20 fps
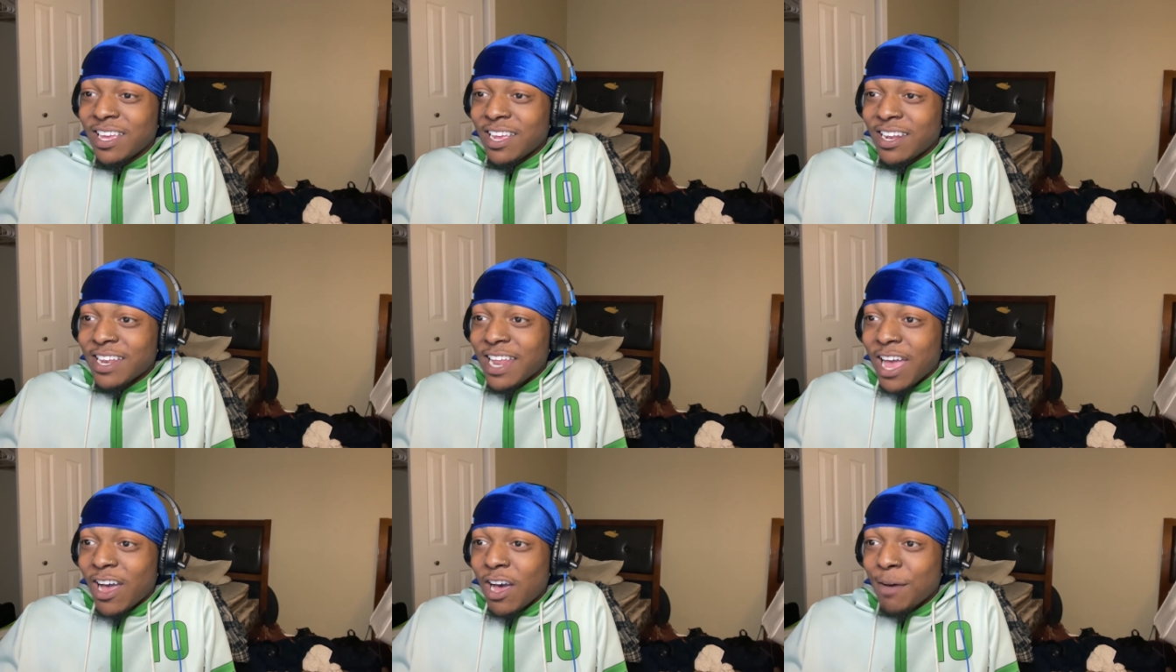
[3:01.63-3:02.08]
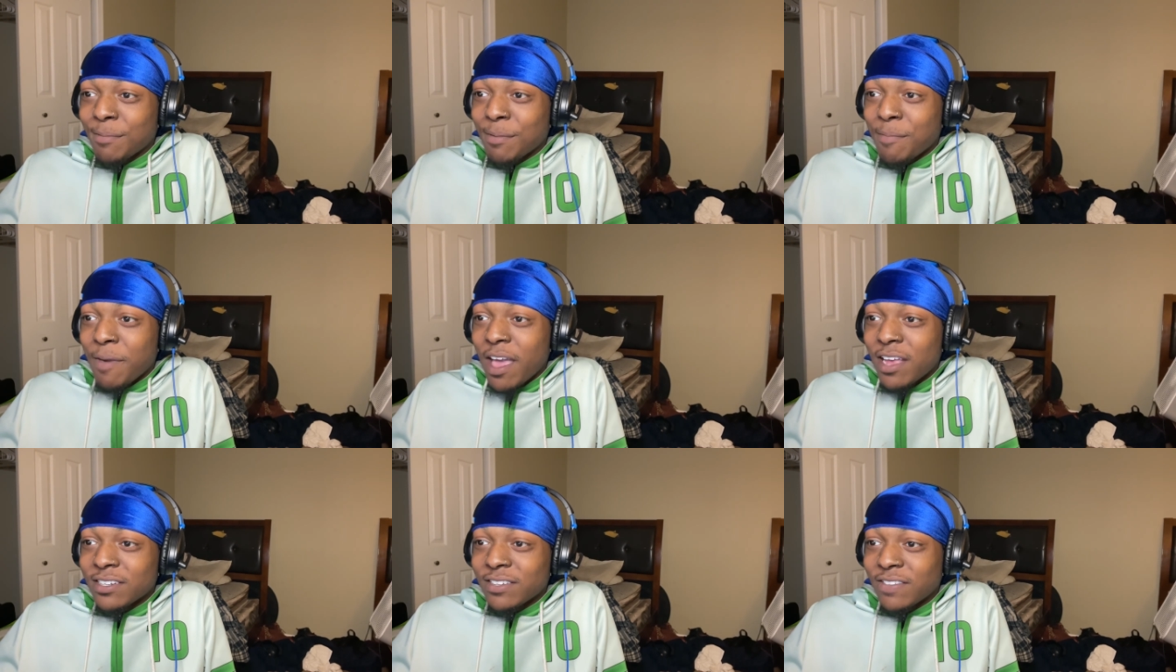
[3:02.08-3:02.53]
Now I'm
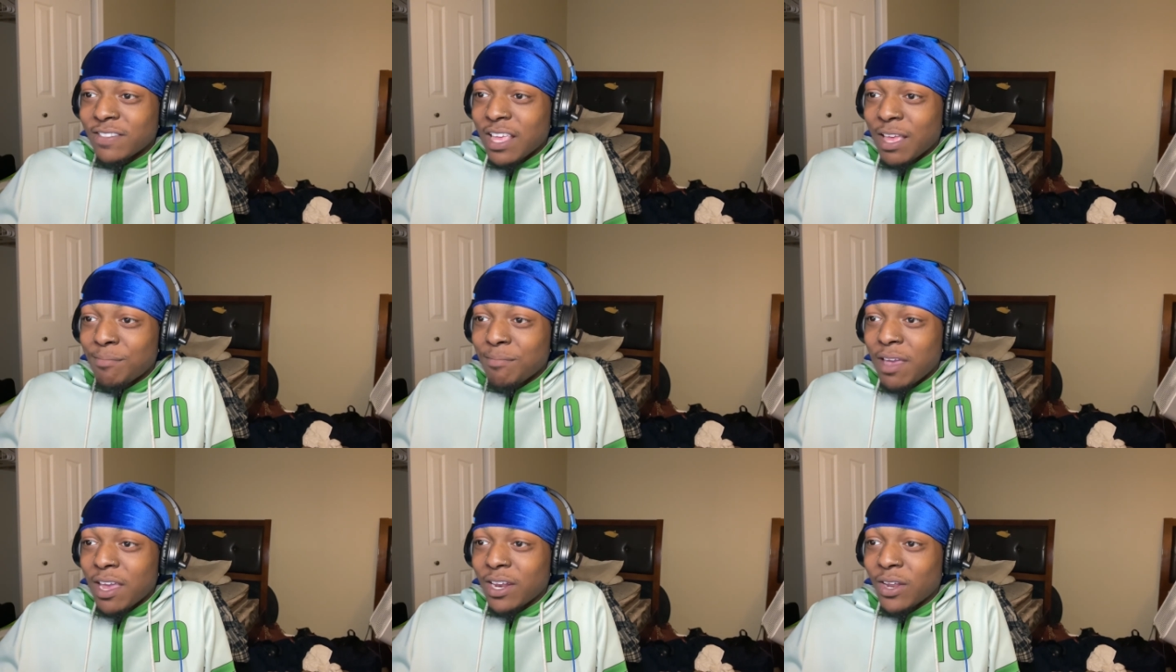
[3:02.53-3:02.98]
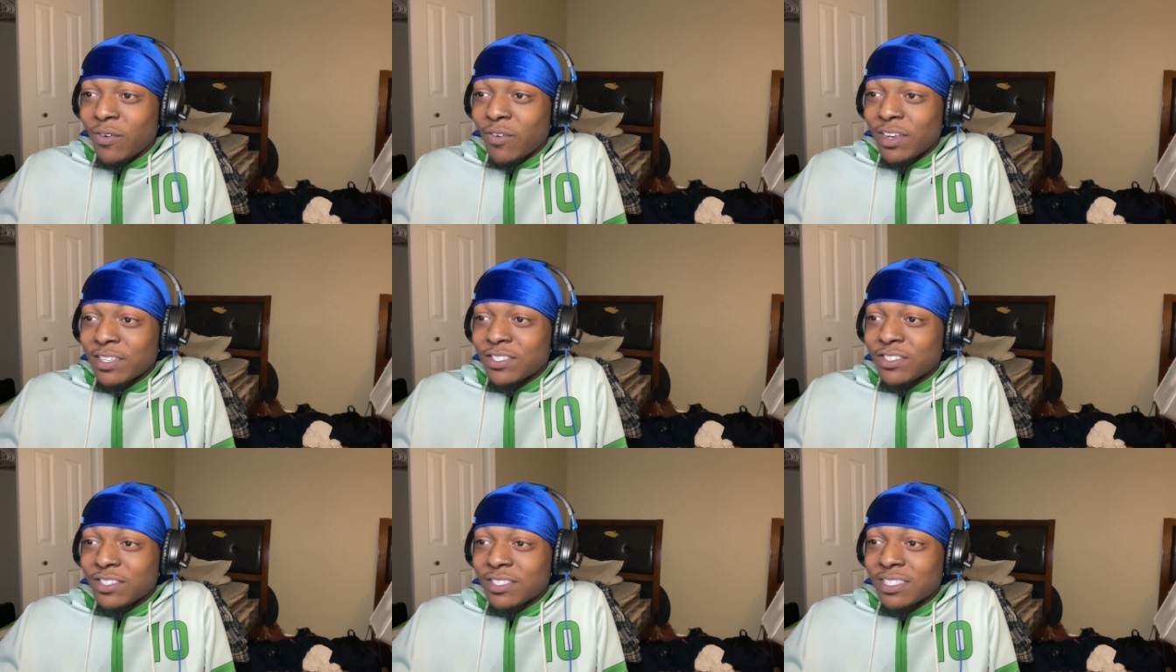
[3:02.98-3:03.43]
imagining they made a
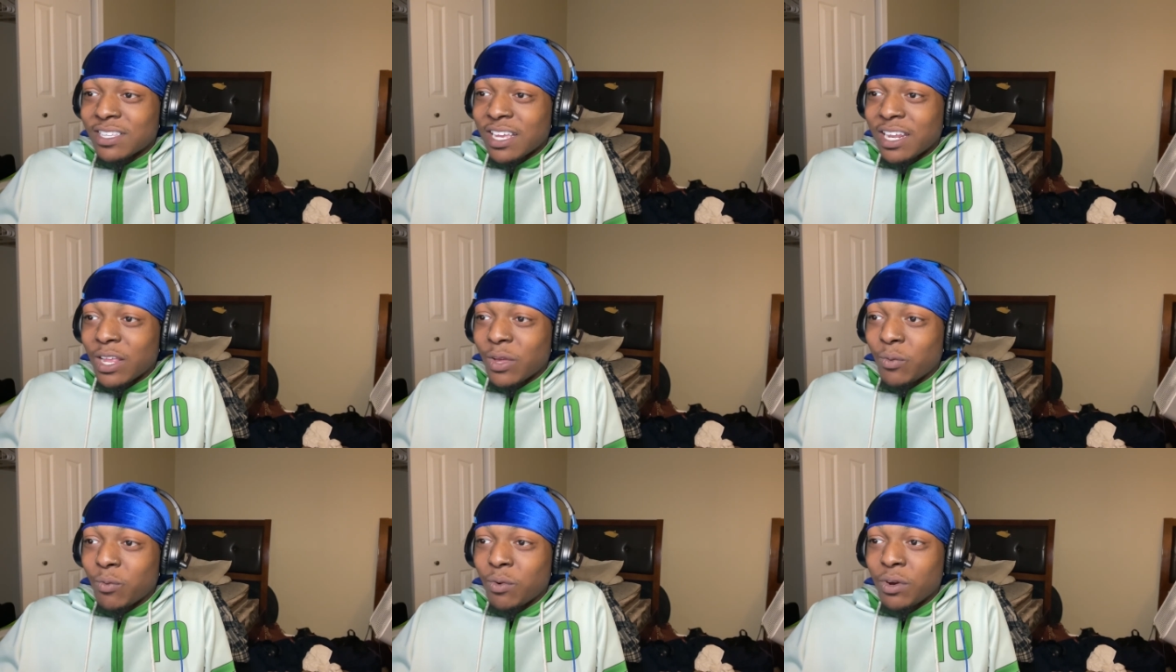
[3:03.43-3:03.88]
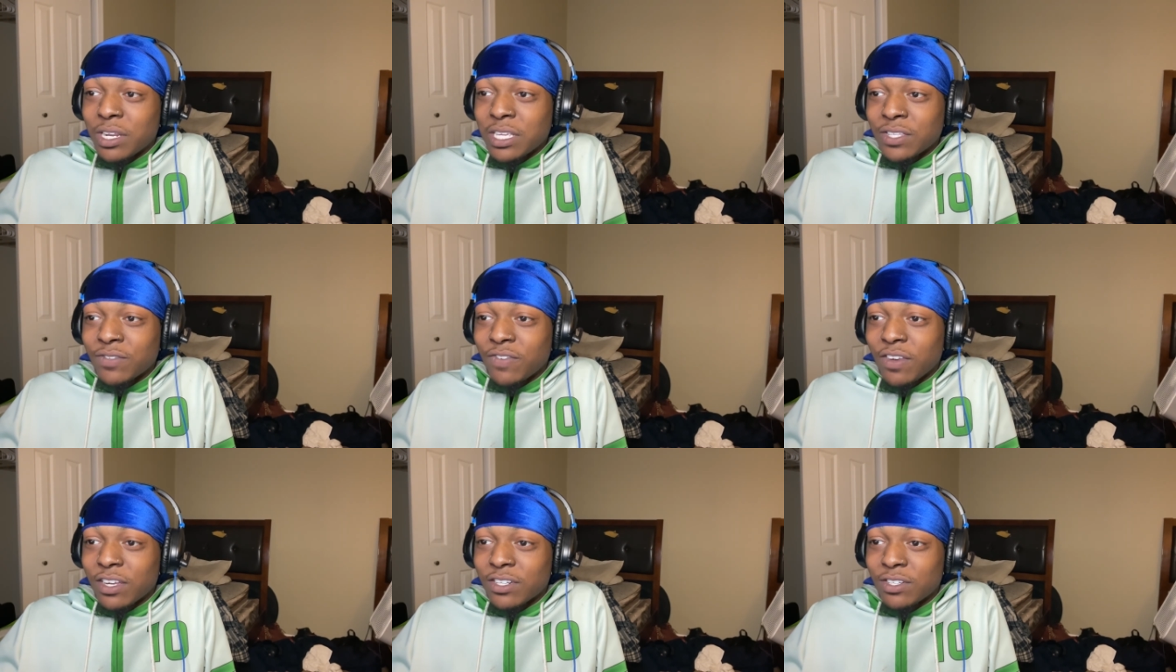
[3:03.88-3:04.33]
Western set in Woody's
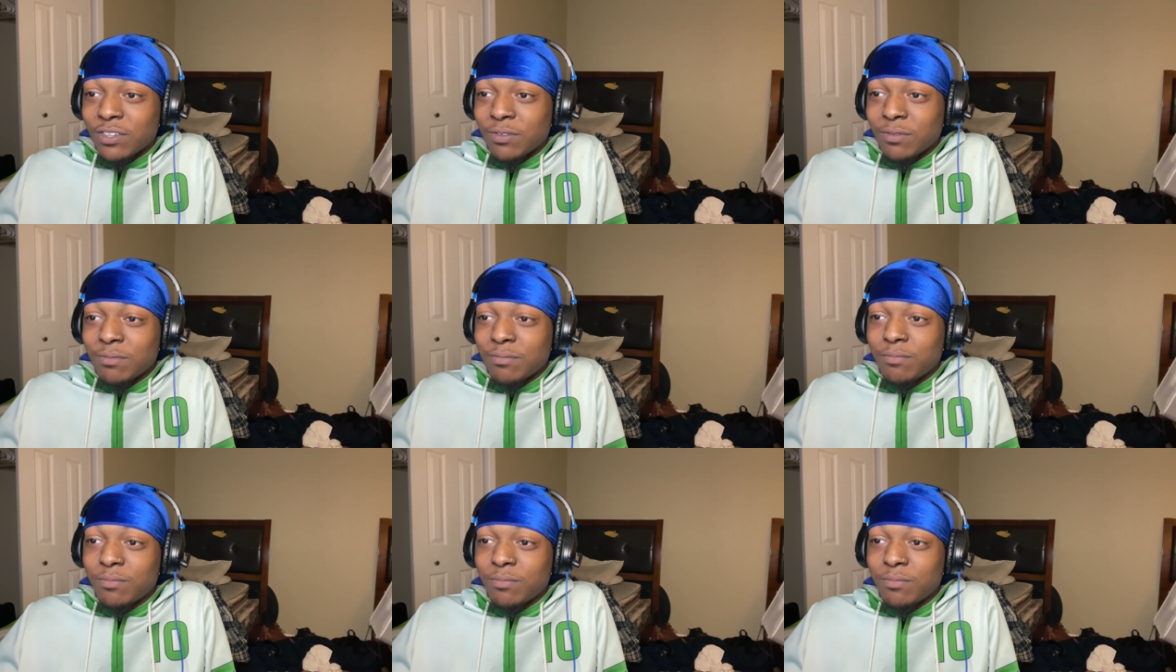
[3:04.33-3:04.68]
fictional.